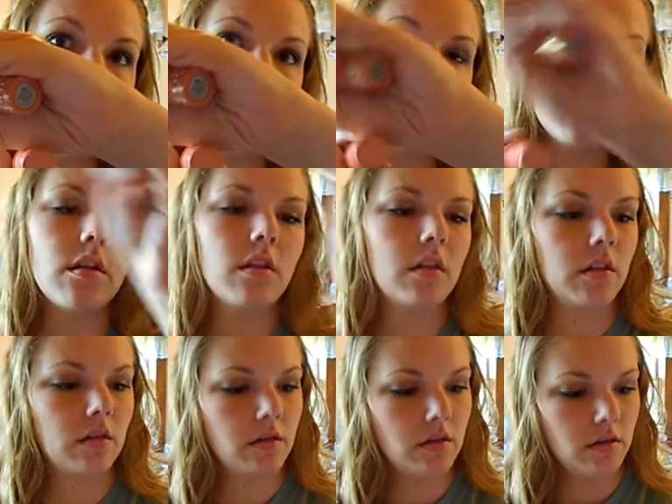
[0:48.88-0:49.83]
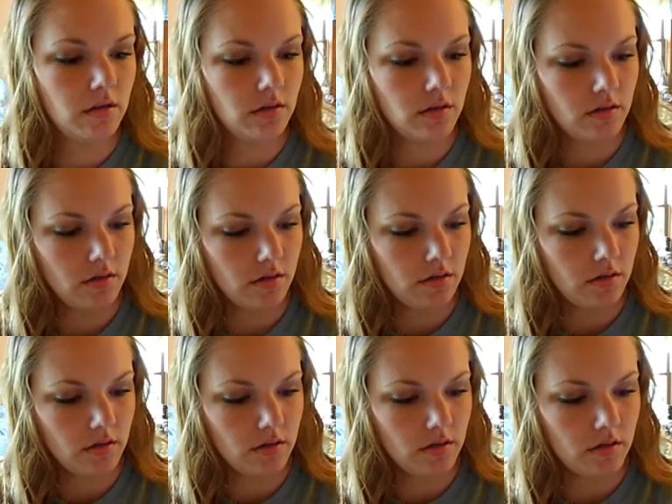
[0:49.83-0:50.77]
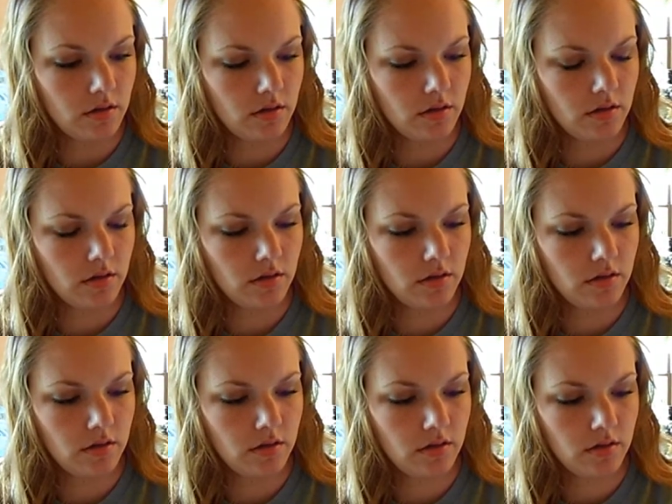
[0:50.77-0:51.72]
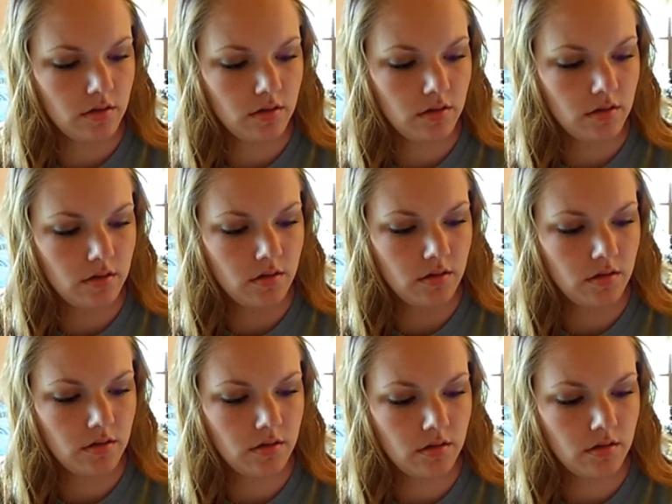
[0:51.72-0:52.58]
[no speech]